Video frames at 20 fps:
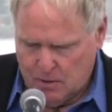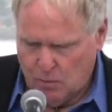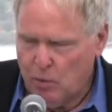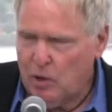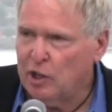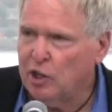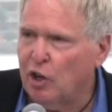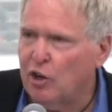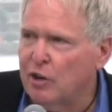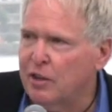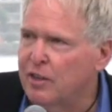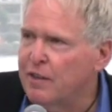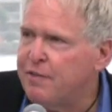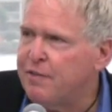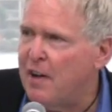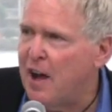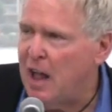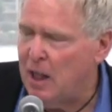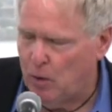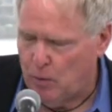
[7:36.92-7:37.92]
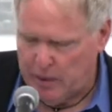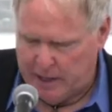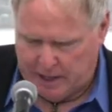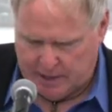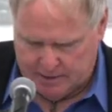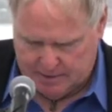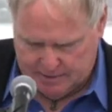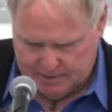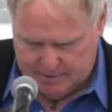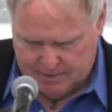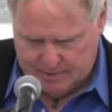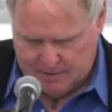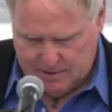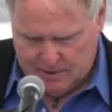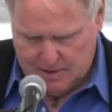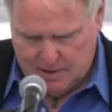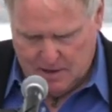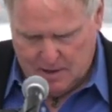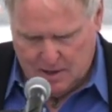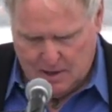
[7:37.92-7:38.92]
we learn the following.
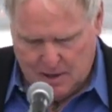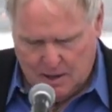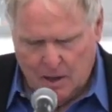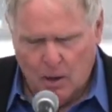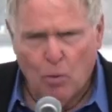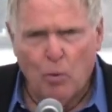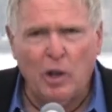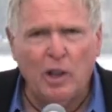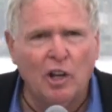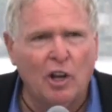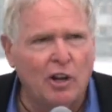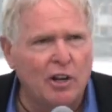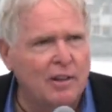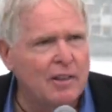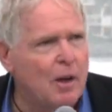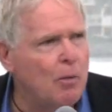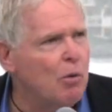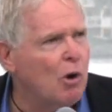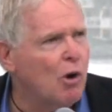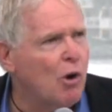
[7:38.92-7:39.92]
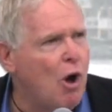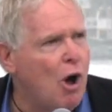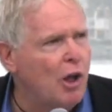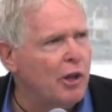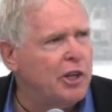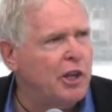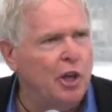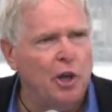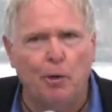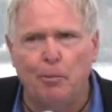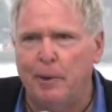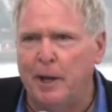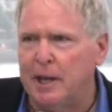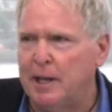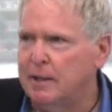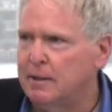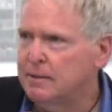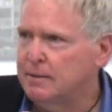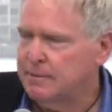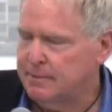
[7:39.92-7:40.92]
We learn that we're all
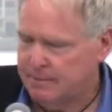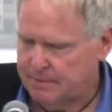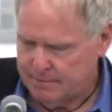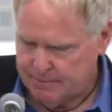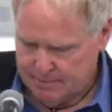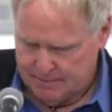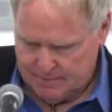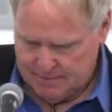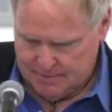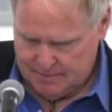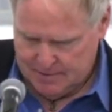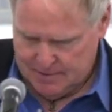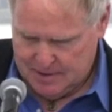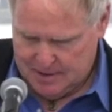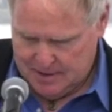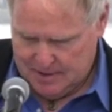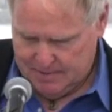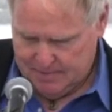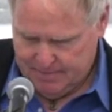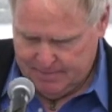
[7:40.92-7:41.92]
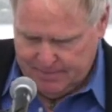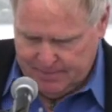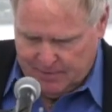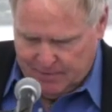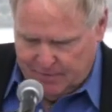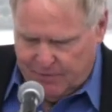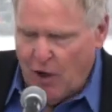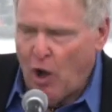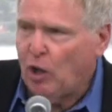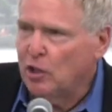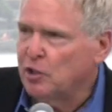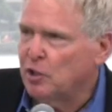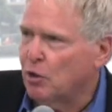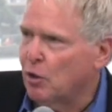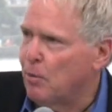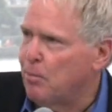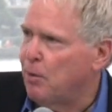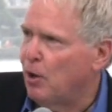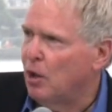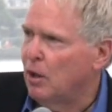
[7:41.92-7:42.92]
human,
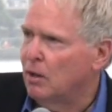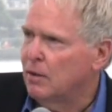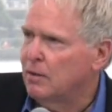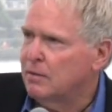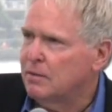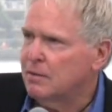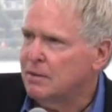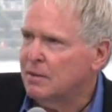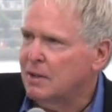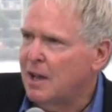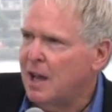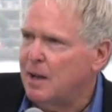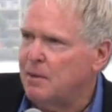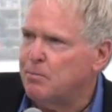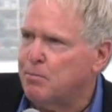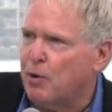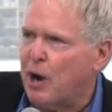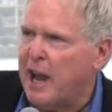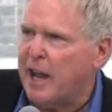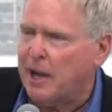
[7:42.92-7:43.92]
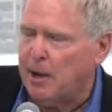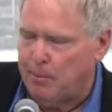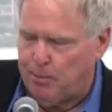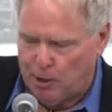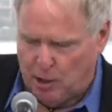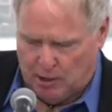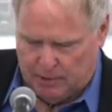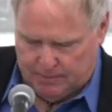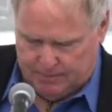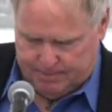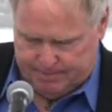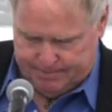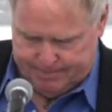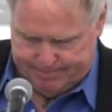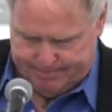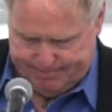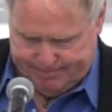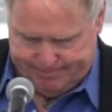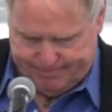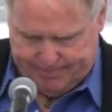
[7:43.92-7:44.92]
vulnerable, and breakable.
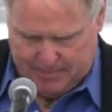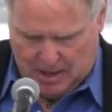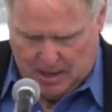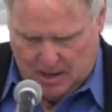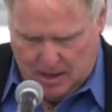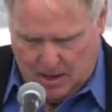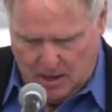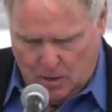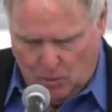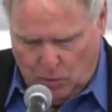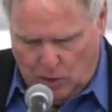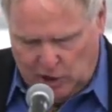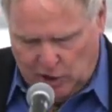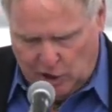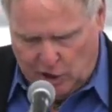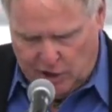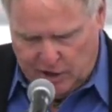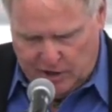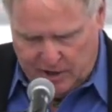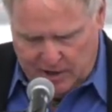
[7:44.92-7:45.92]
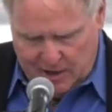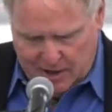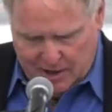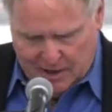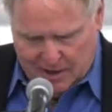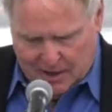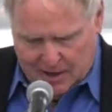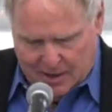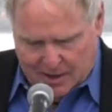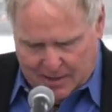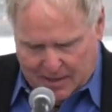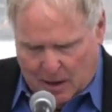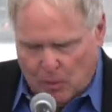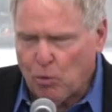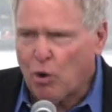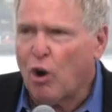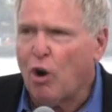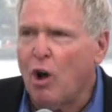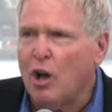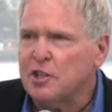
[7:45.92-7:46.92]
We learn that
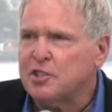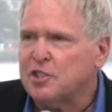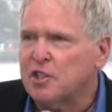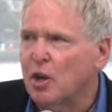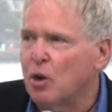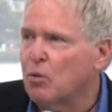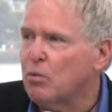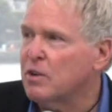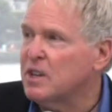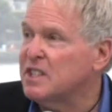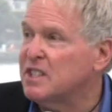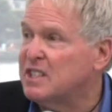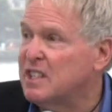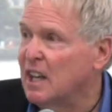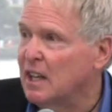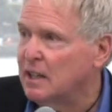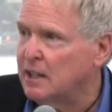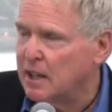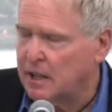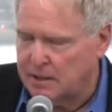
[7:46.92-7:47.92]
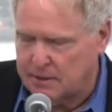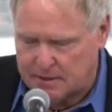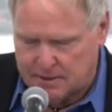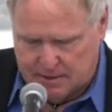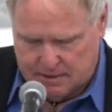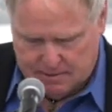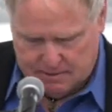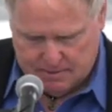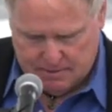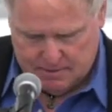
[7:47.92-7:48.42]
we're also resilient.